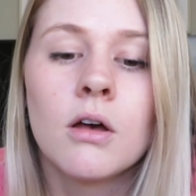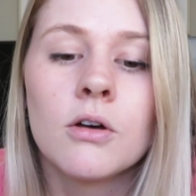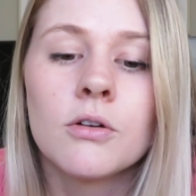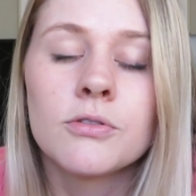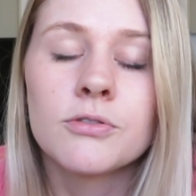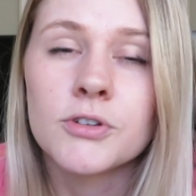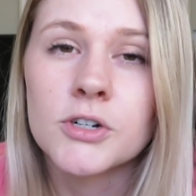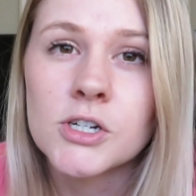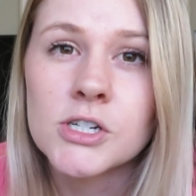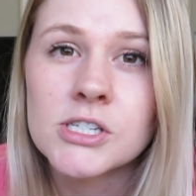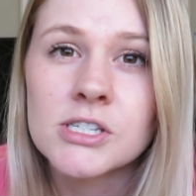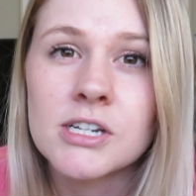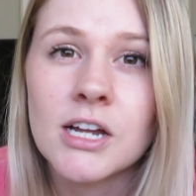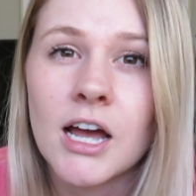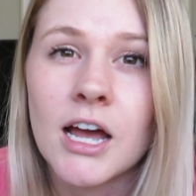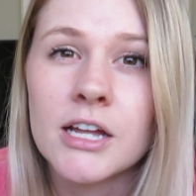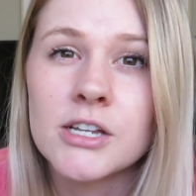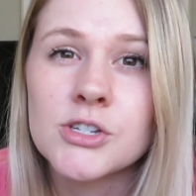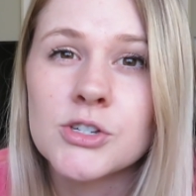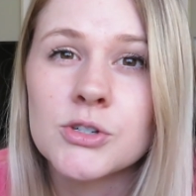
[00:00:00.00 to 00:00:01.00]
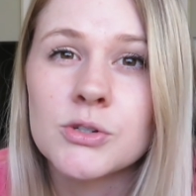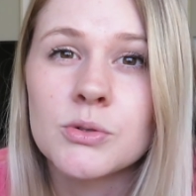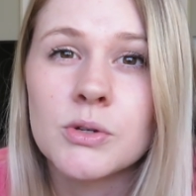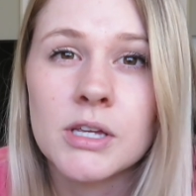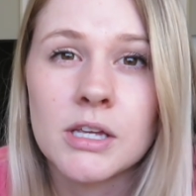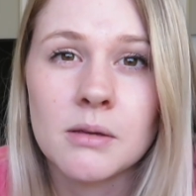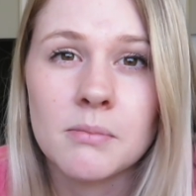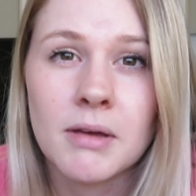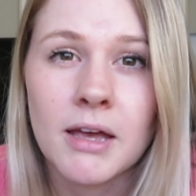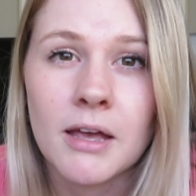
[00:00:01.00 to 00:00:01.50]
first I do
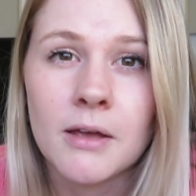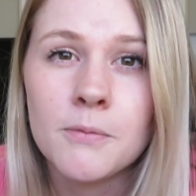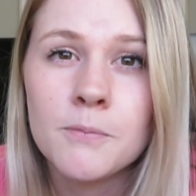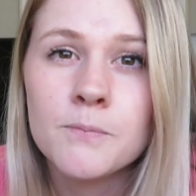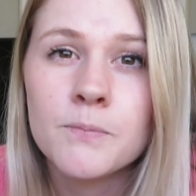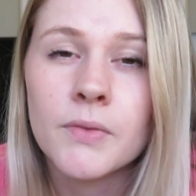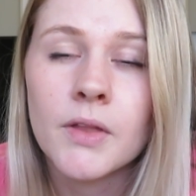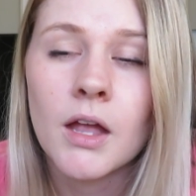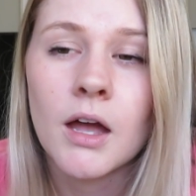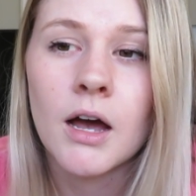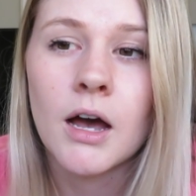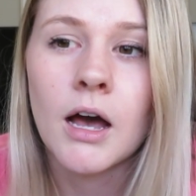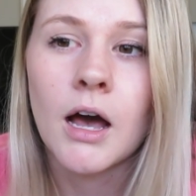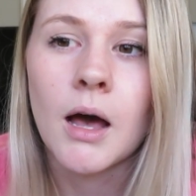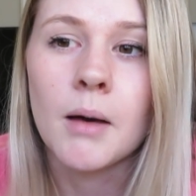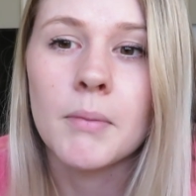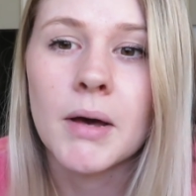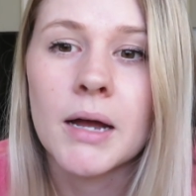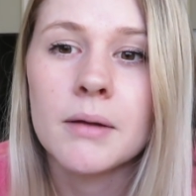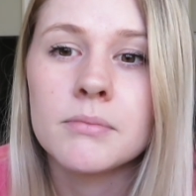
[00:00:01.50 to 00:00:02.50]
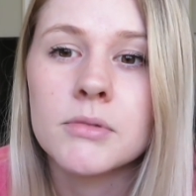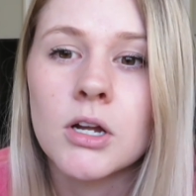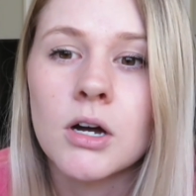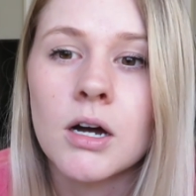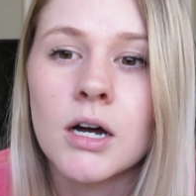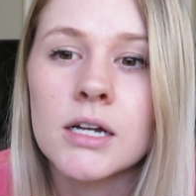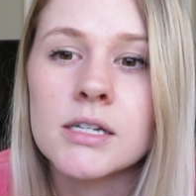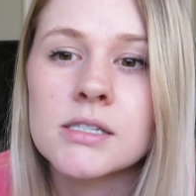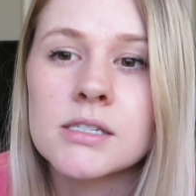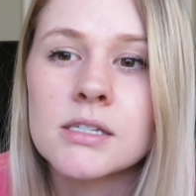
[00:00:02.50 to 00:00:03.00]
eBay. I'm
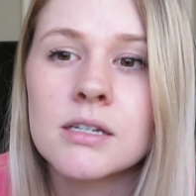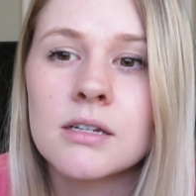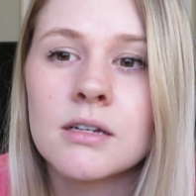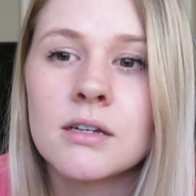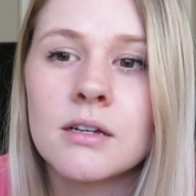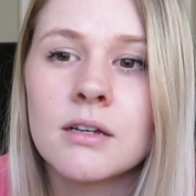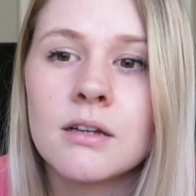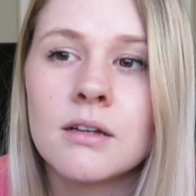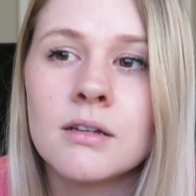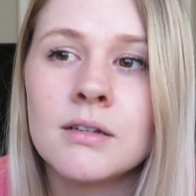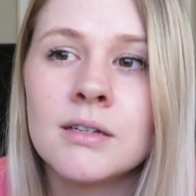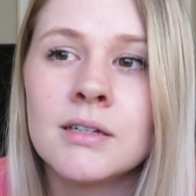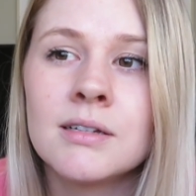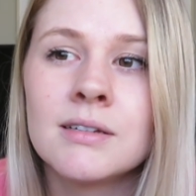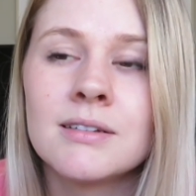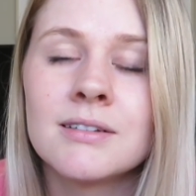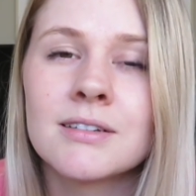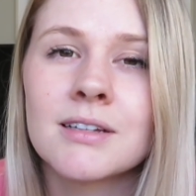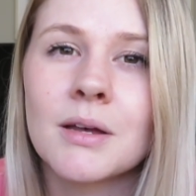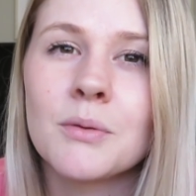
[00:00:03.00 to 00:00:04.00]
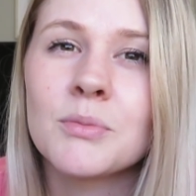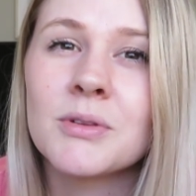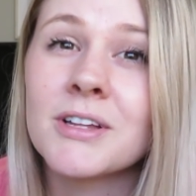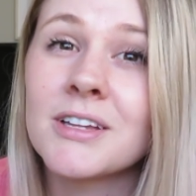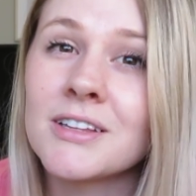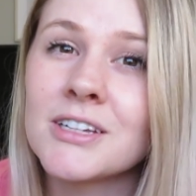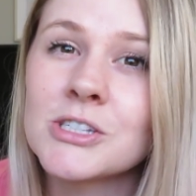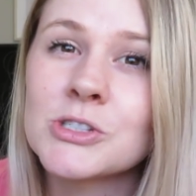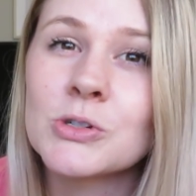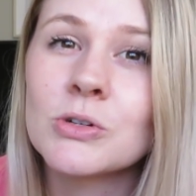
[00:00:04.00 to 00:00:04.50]
not
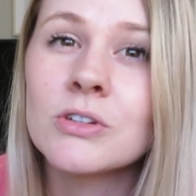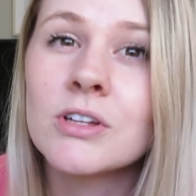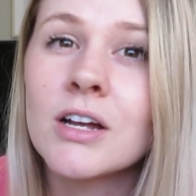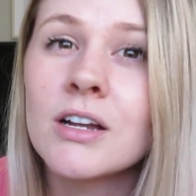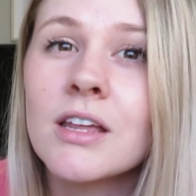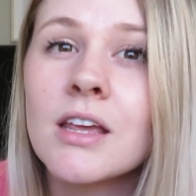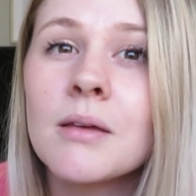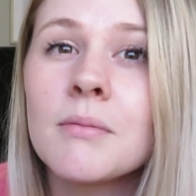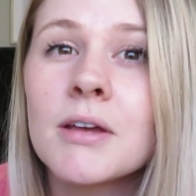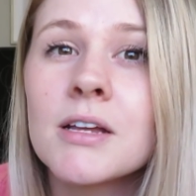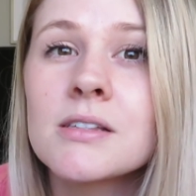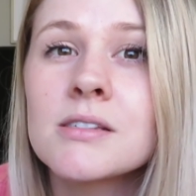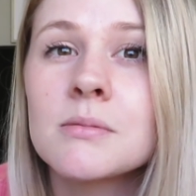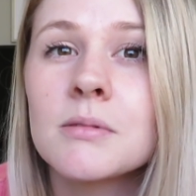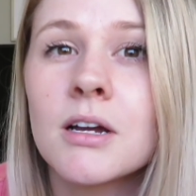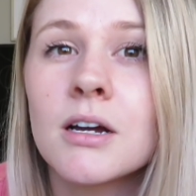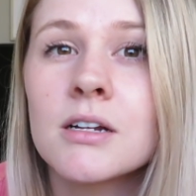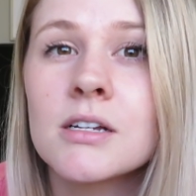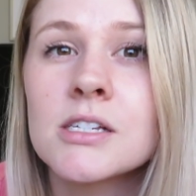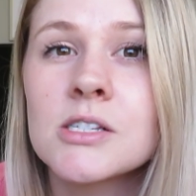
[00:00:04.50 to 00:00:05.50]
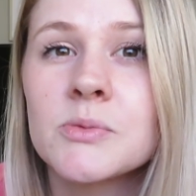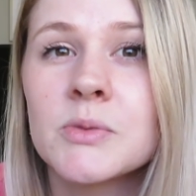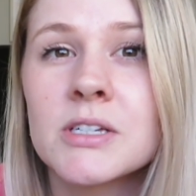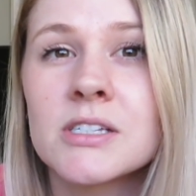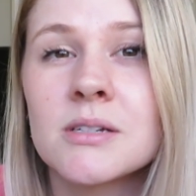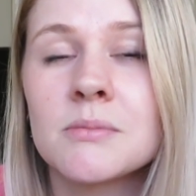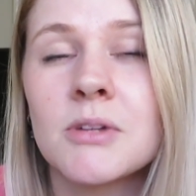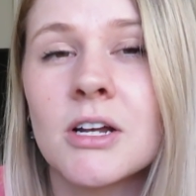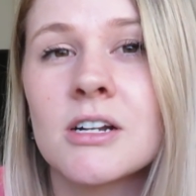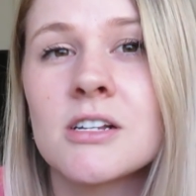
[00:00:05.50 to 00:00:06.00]
completely sold on eBay, to be honest,
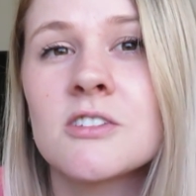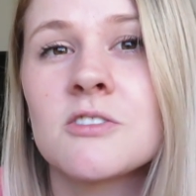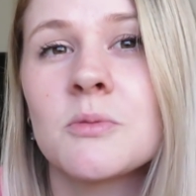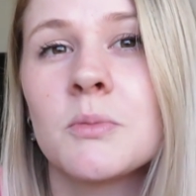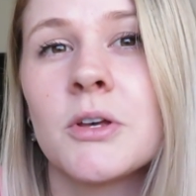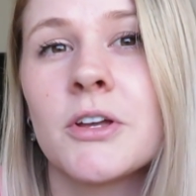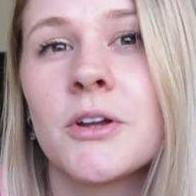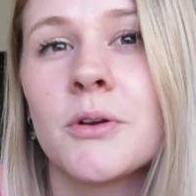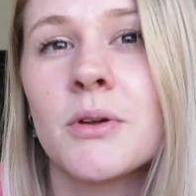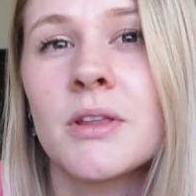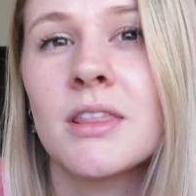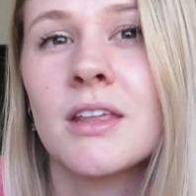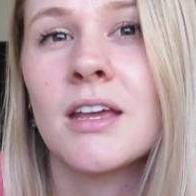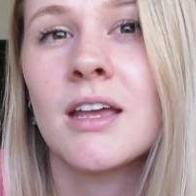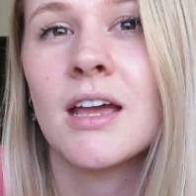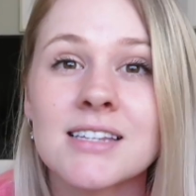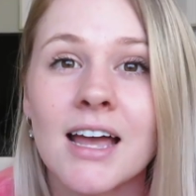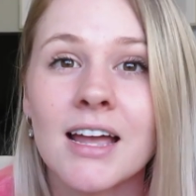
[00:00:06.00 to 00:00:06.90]
because I'm not as familiar with it.